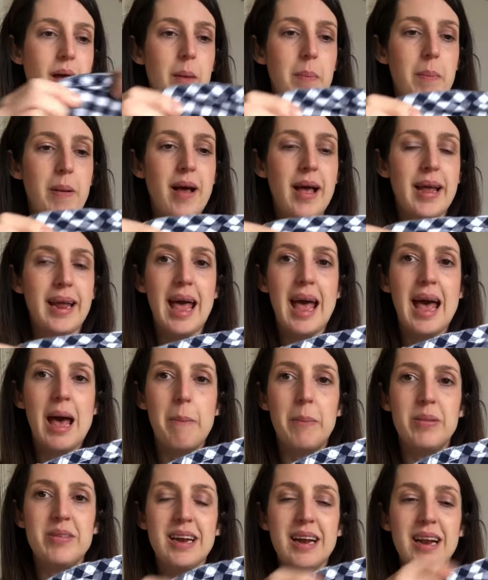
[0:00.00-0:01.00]
applying a
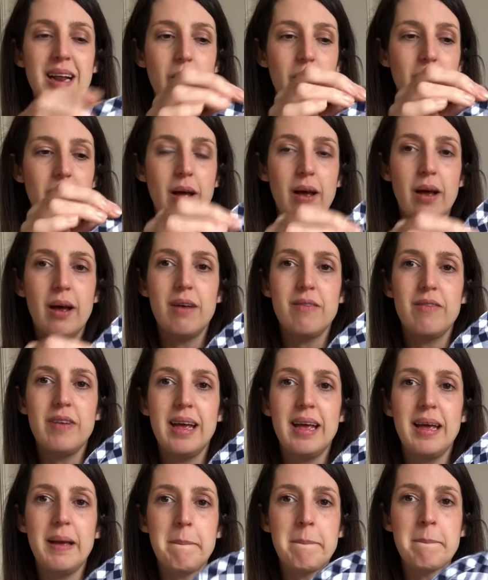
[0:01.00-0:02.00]
hem, particularly on a curve
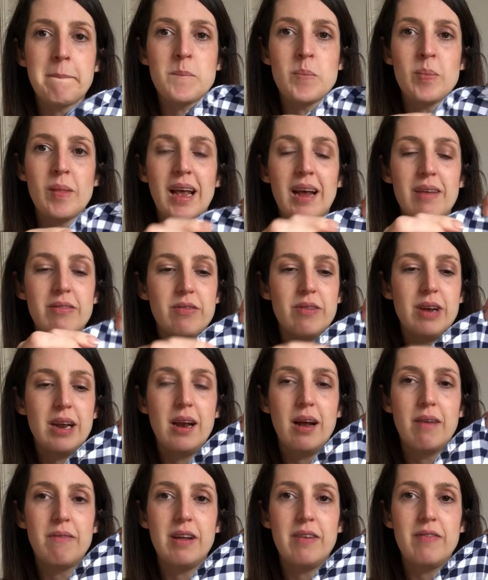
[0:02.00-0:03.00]
here. It gives a
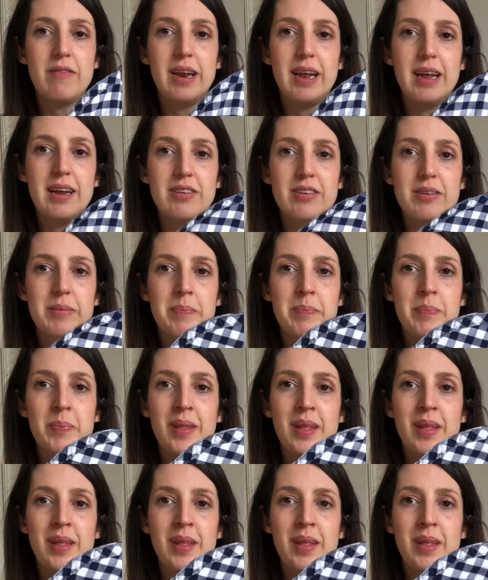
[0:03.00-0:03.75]
really lovely finish.